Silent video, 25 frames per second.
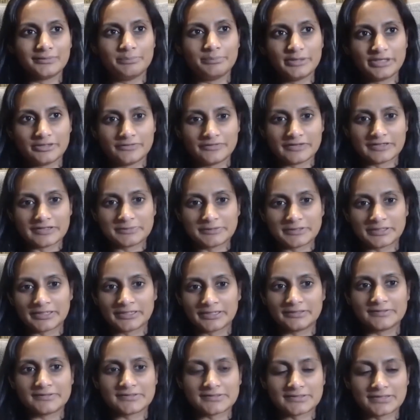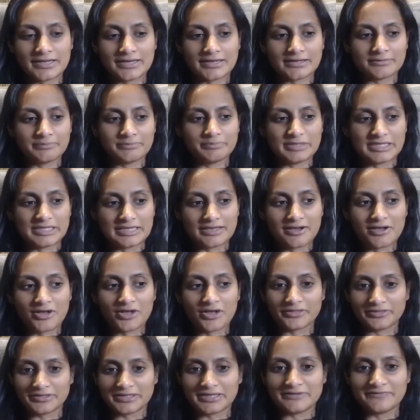a bit of experience, like being
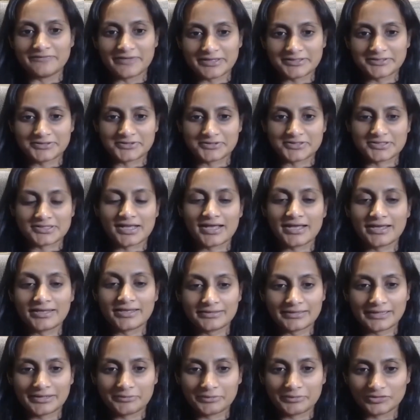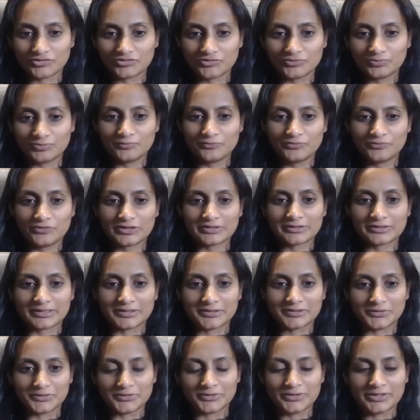on the investor side, like we're fairly
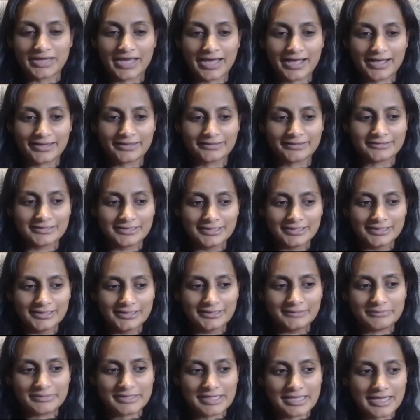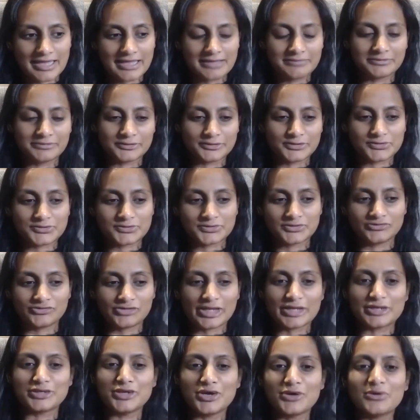good at being able to sort of
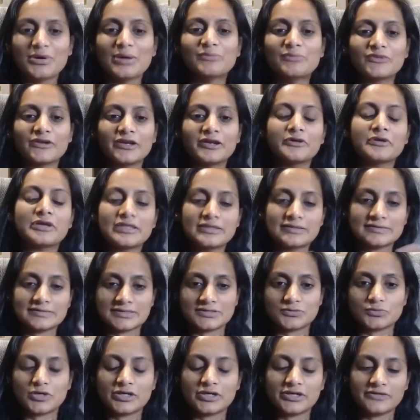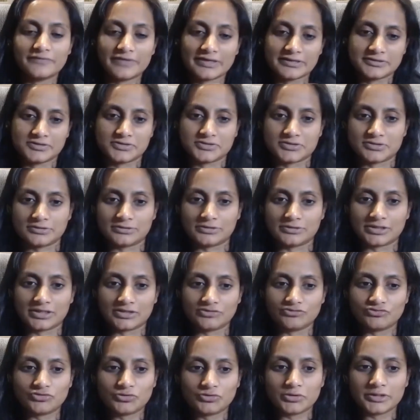like know upfront, okay, this is what investors are
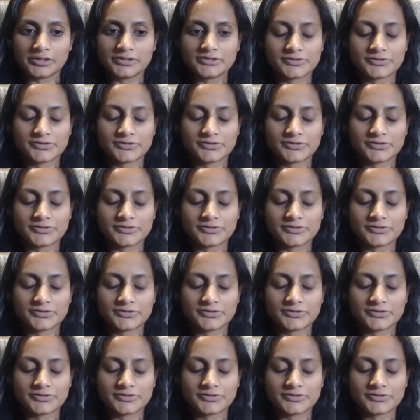looking for.